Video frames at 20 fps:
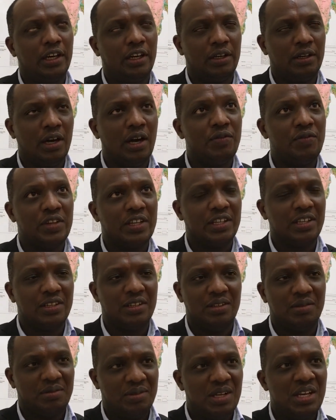having,
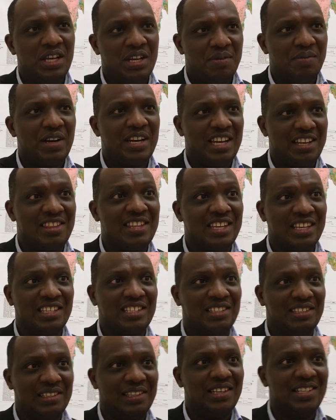but I think
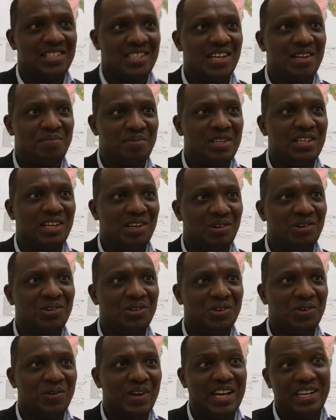it has been a long
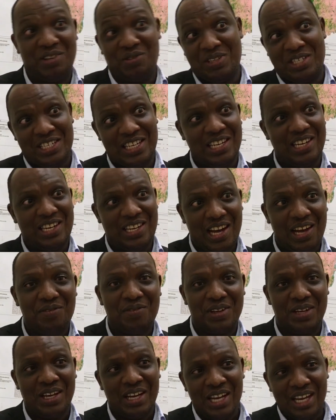way, and we still have
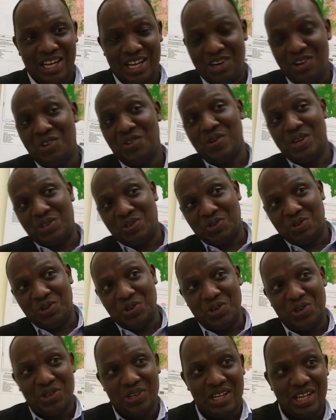a long way to
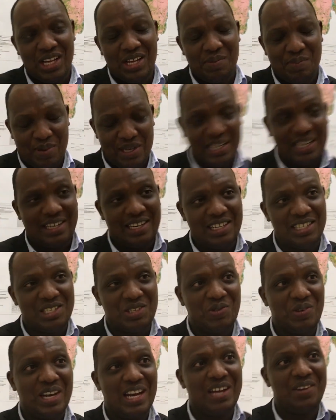go, but at least
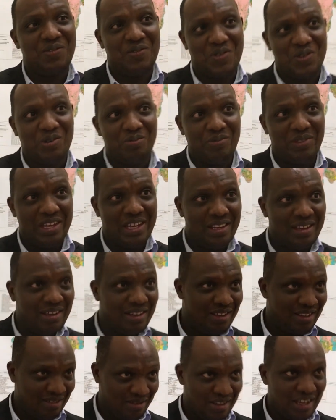we learn from
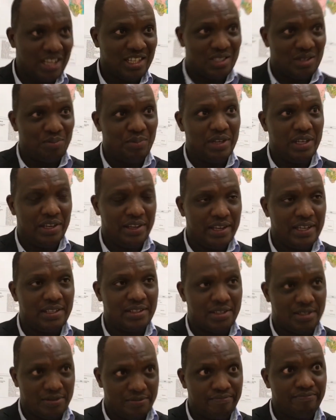the experience.